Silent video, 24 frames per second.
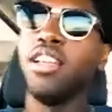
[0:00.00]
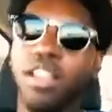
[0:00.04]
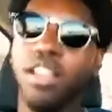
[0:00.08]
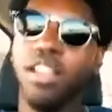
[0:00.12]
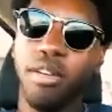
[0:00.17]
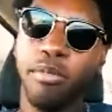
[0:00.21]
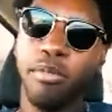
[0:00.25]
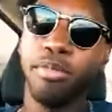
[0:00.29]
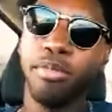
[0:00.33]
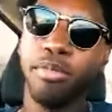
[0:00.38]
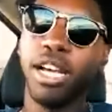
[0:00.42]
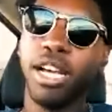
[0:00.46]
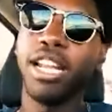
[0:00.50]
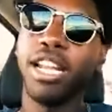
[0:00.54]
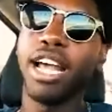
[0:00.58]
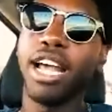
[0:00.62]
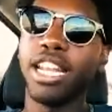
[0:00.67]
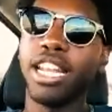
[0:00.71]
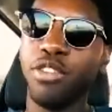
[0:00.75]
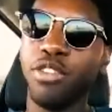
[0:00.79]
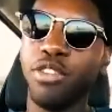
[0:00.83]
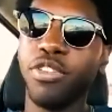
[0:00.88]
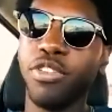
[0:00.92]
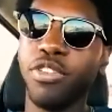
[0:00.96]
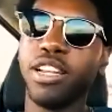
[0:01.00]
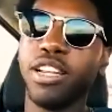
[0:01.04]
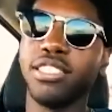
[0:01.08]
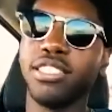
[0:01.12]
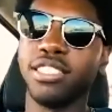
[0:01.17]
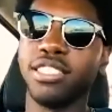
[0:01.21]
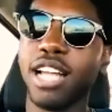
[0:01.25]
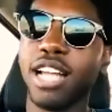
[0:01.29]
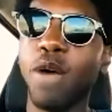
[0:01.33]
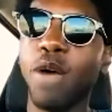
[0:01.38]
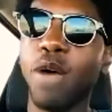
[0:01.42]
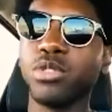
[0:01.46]
but I do feel as
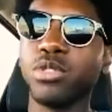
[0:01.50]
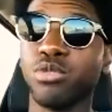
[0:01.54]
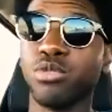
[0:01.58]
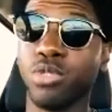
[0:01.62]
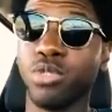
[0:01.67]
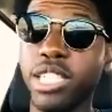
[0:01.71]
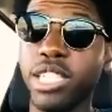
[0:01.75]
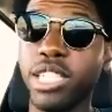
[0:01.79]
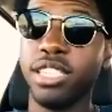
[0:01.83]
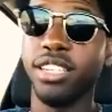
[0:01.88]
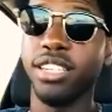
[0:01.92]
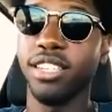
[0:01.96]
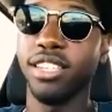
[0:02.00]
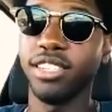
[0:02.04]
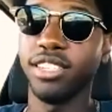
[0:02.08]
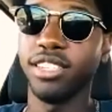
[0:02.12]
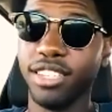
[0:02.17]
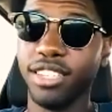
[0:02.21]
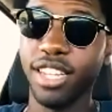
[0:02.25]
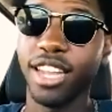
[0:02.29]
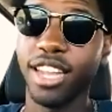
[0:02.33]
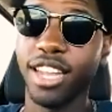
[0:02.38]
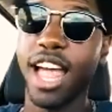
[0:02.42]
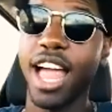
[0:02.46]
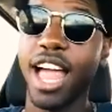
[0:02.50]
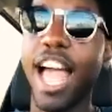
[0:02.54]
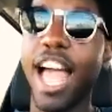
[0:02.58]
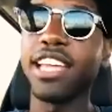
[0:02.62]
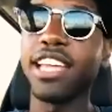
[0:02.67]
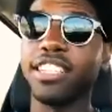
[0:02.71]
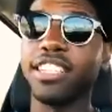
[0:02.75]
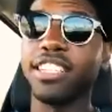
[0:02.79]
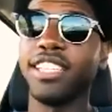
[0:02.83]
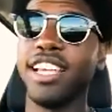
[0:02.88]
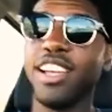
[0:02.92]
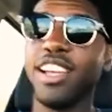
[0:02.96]
I was reaching a lot. I
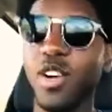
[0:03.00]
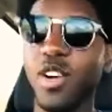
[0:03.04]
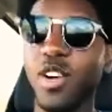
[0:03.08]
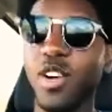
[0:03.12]
can tell